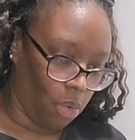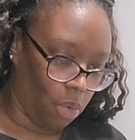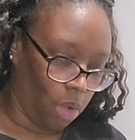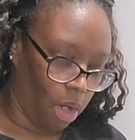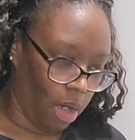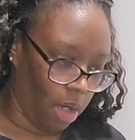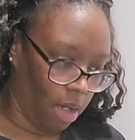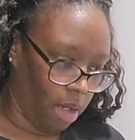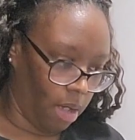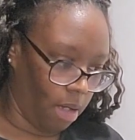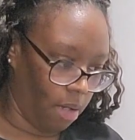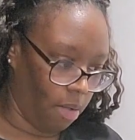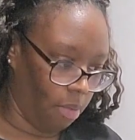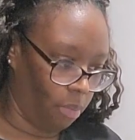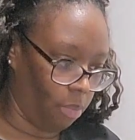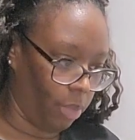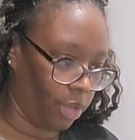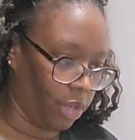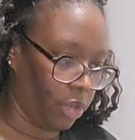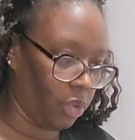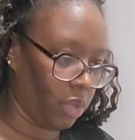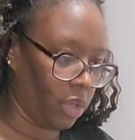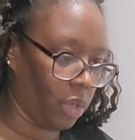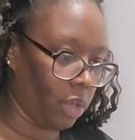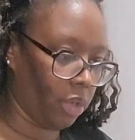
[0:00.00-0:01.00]

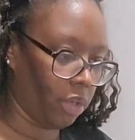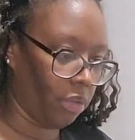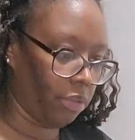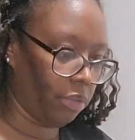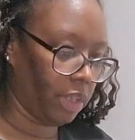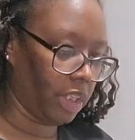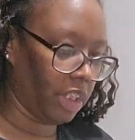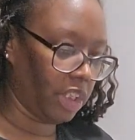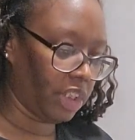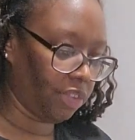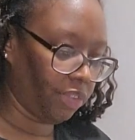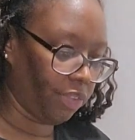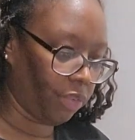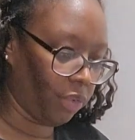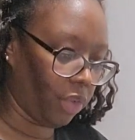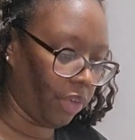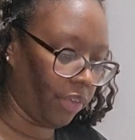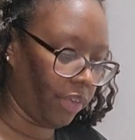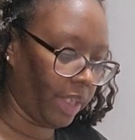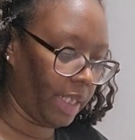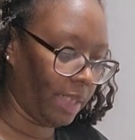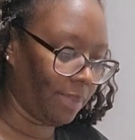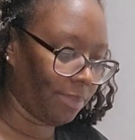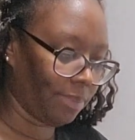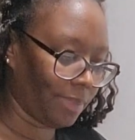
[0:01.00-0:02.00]
when you go to reach
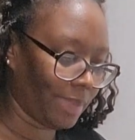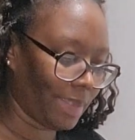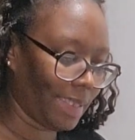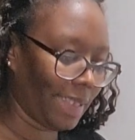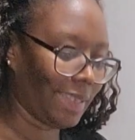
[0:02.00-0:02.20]
for it,